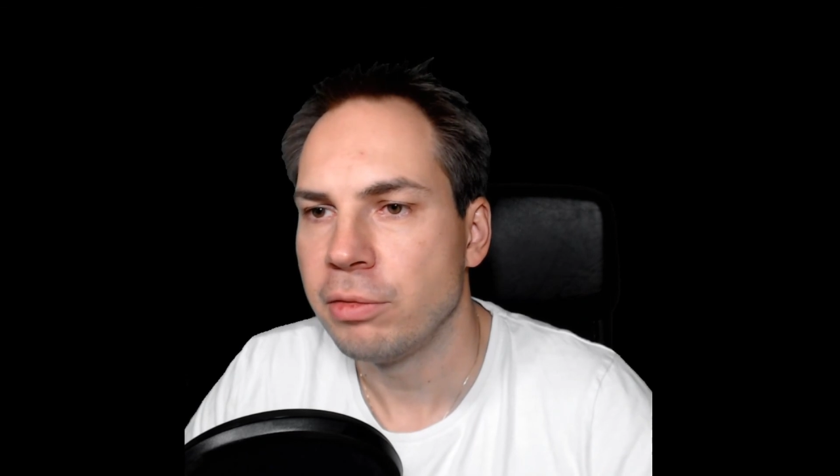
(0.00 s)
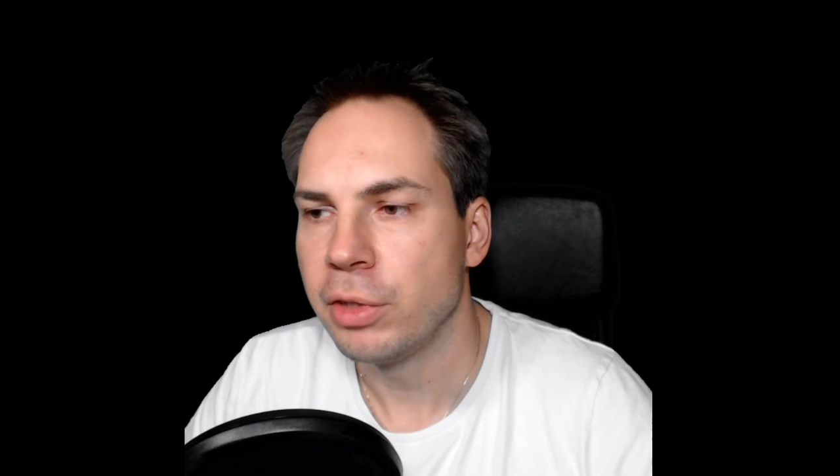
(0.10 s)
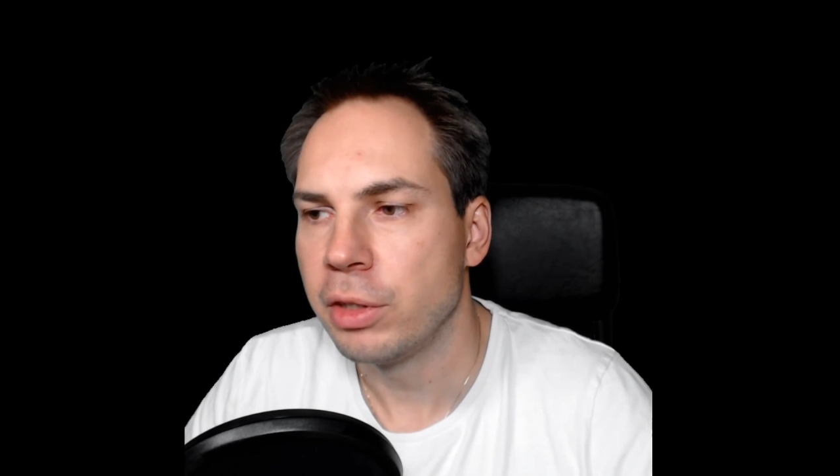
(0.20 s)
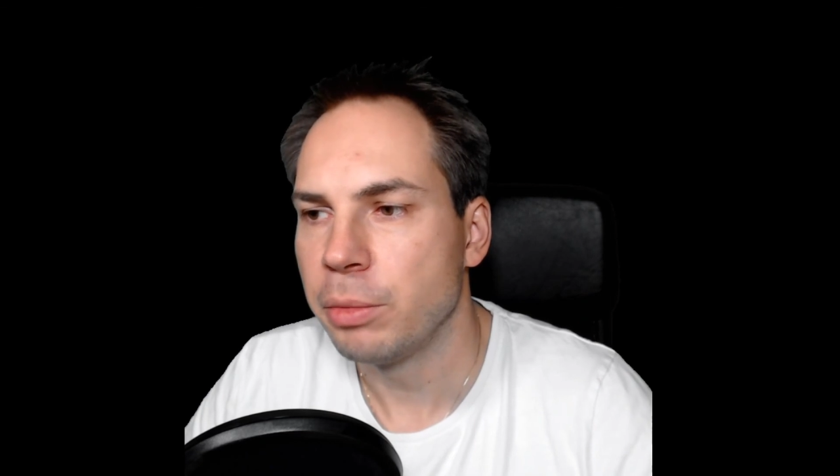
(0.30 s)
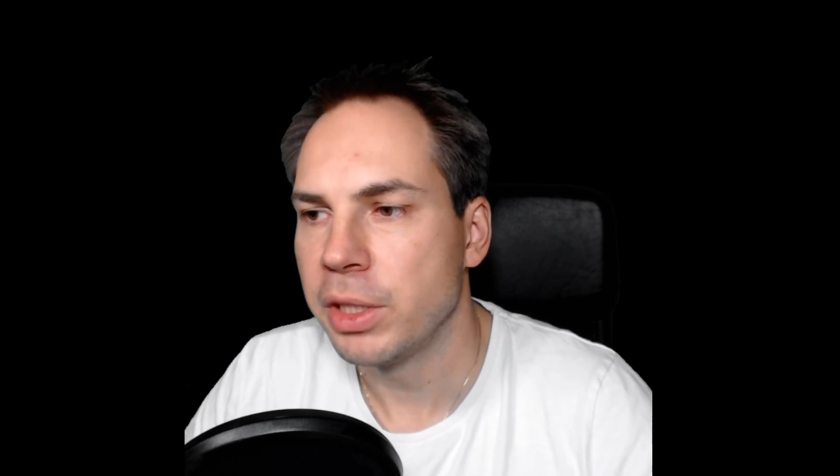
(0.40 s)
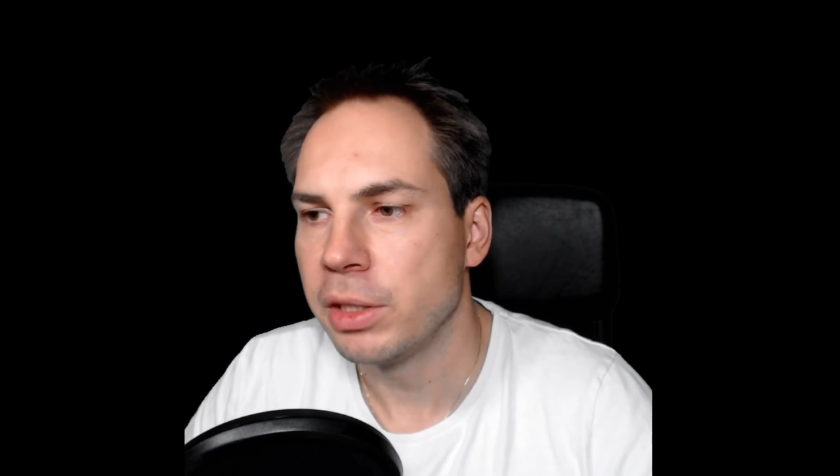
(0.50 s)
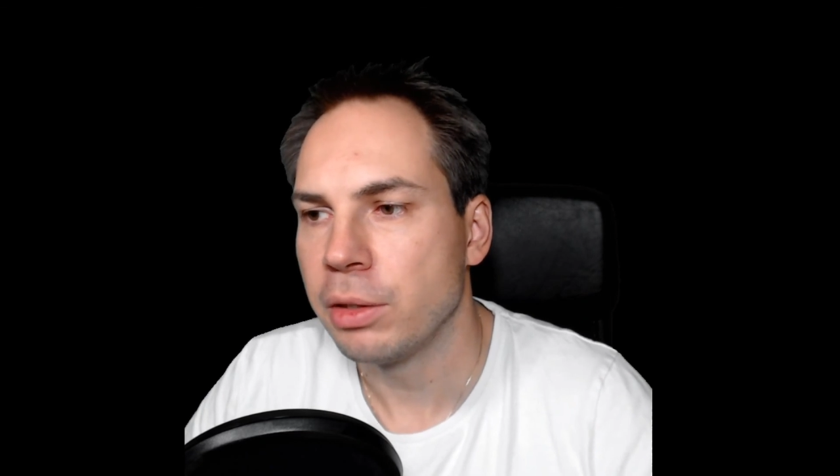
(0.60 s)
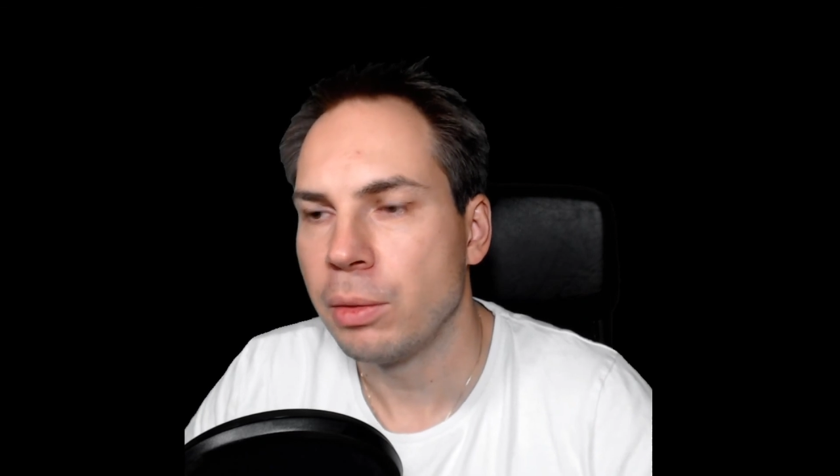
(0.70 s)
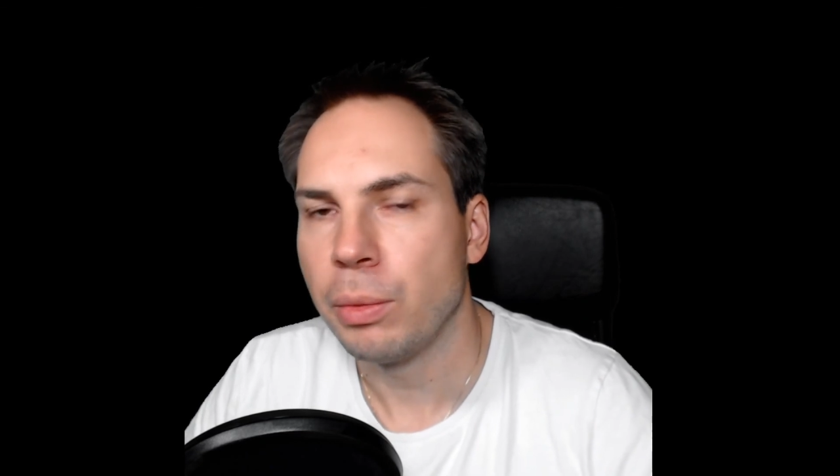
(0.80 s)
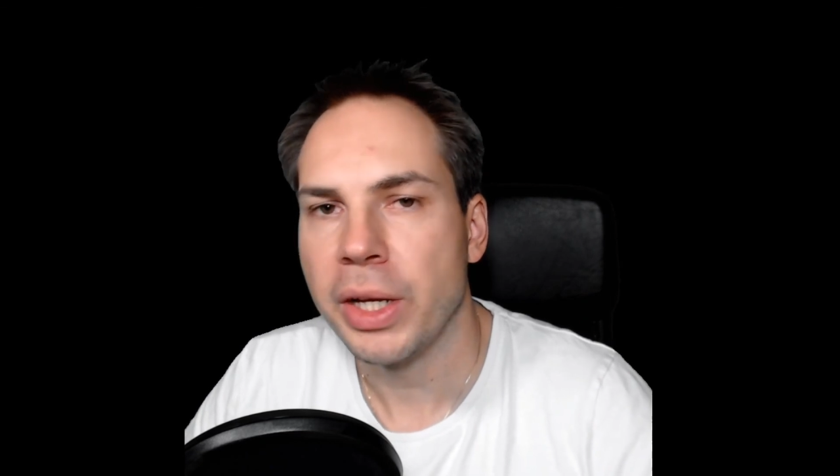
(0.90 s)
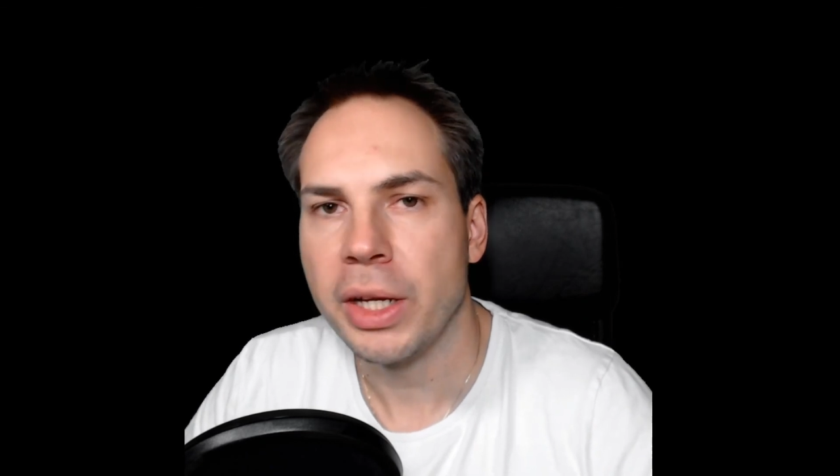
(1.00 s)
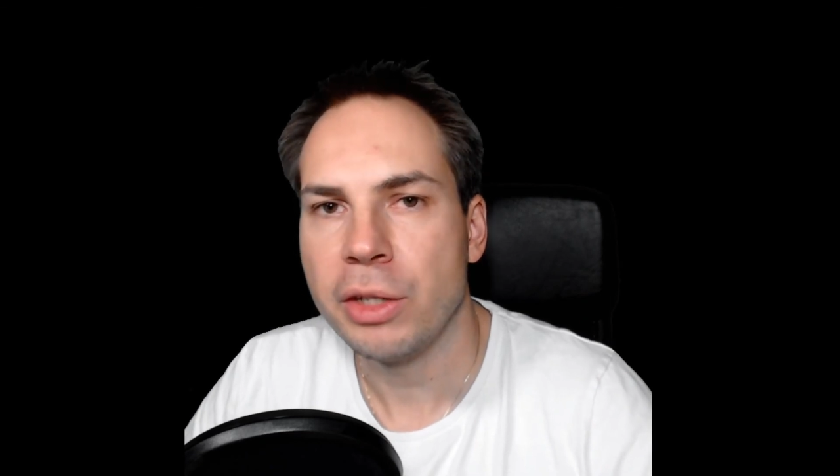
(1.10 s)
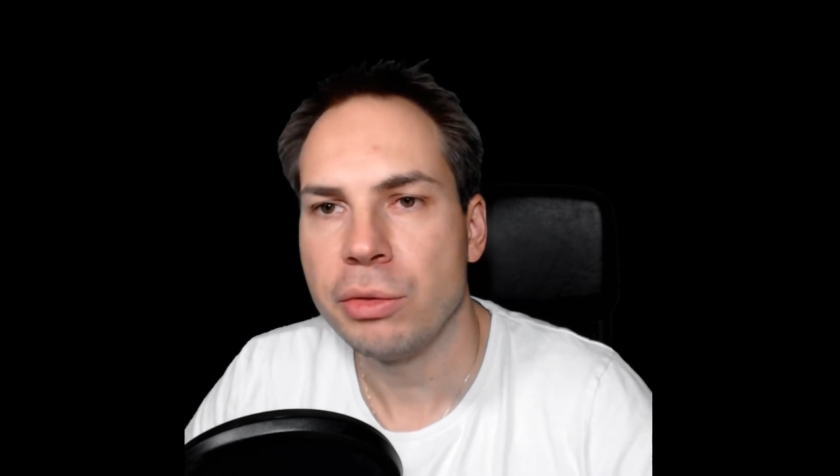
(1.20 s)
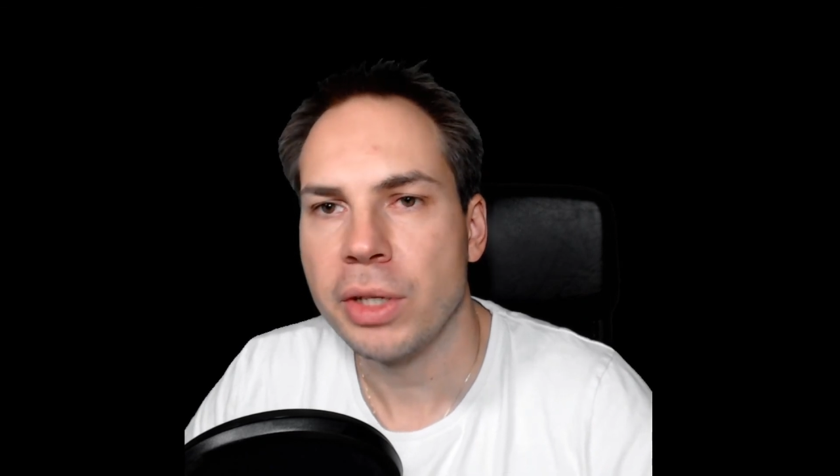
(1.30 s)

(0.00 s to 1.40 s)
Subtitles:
fundamental way you